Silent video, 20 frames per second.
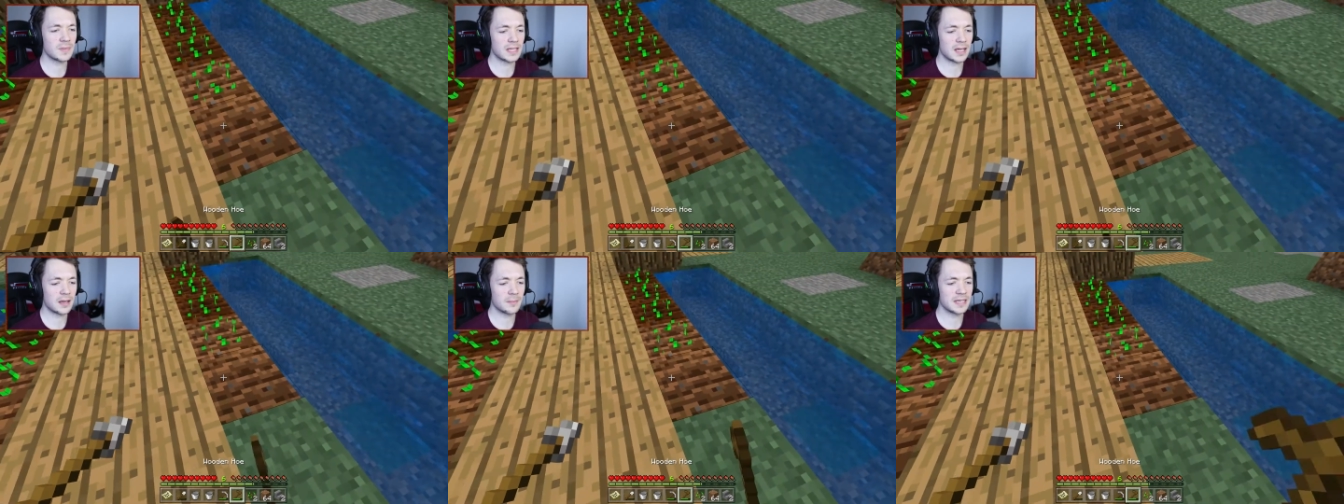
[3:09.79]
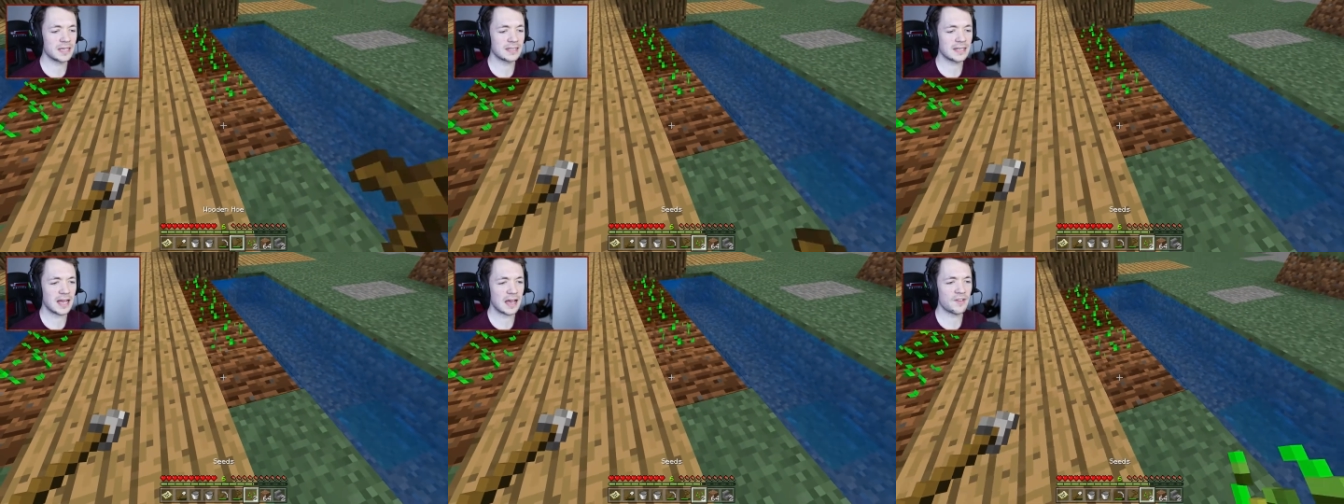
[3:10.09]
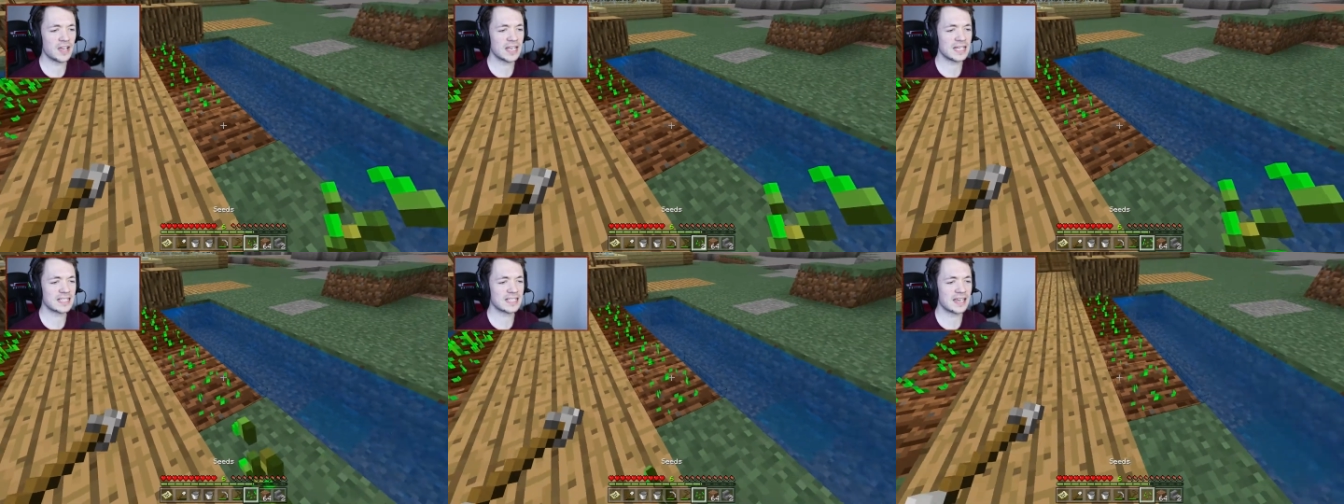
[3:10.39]
I mean, have
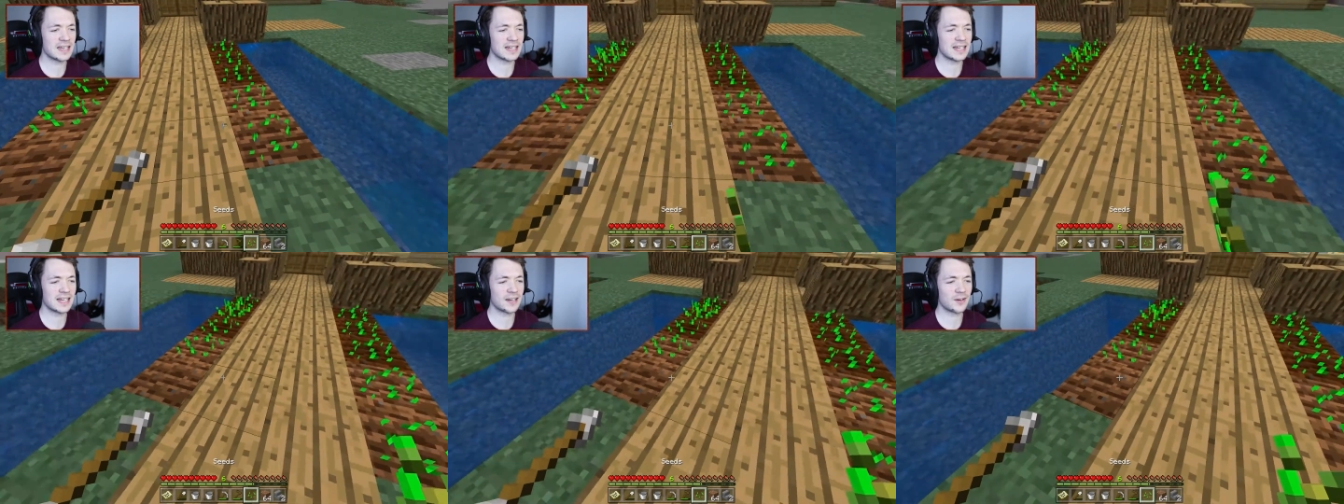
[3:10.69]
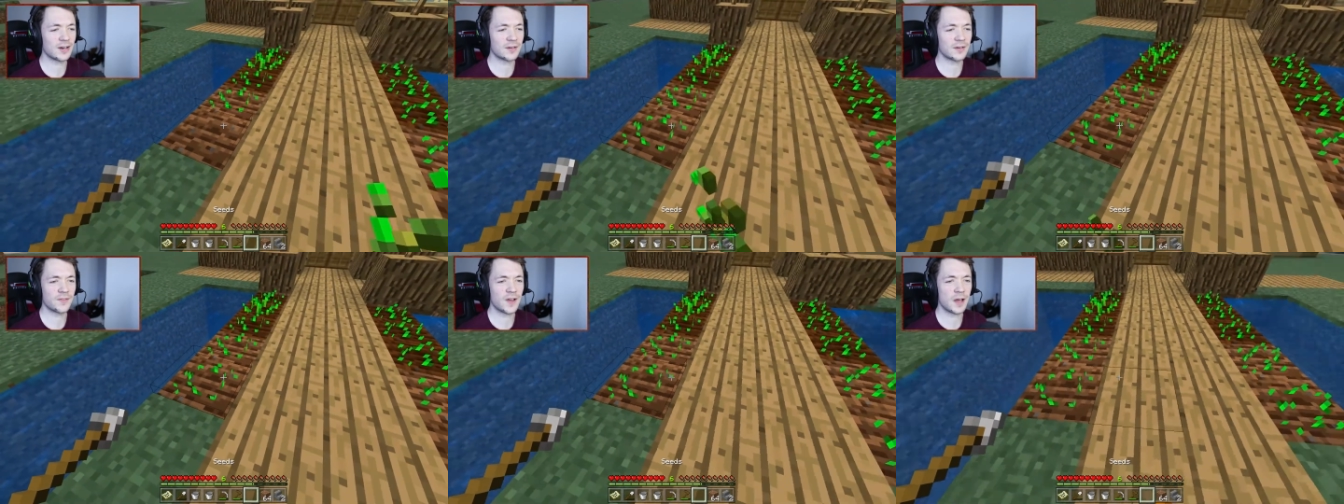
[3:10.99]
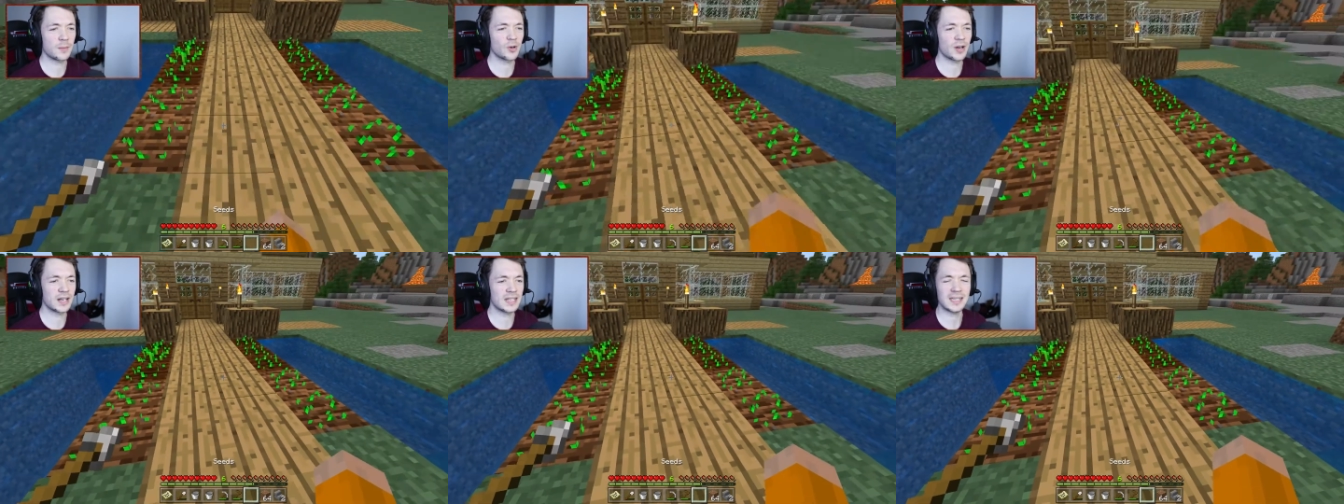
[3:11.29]
I technically created a
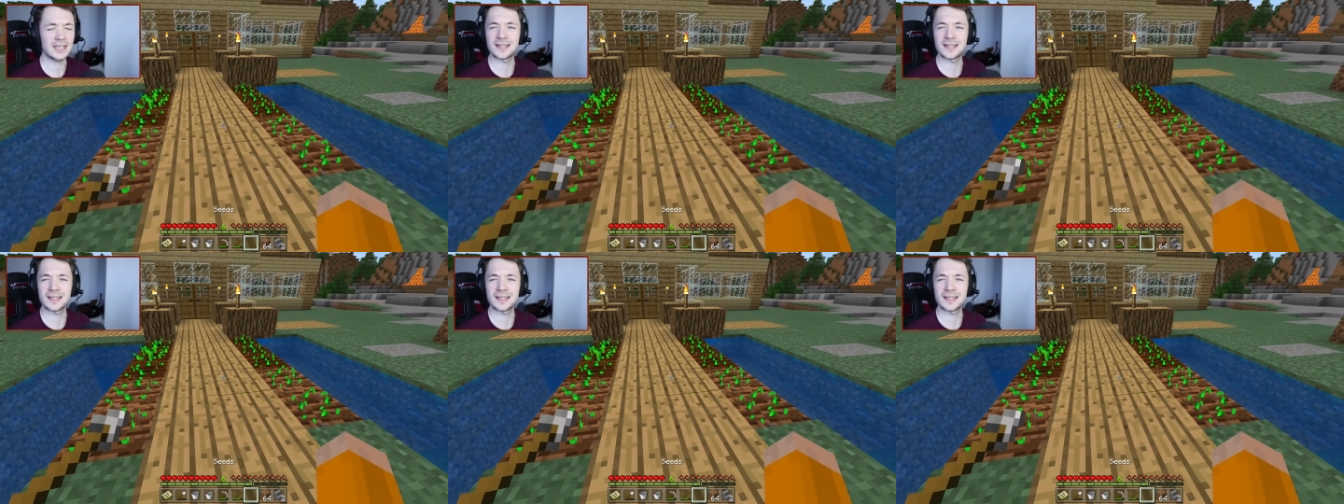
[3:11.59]
farm already?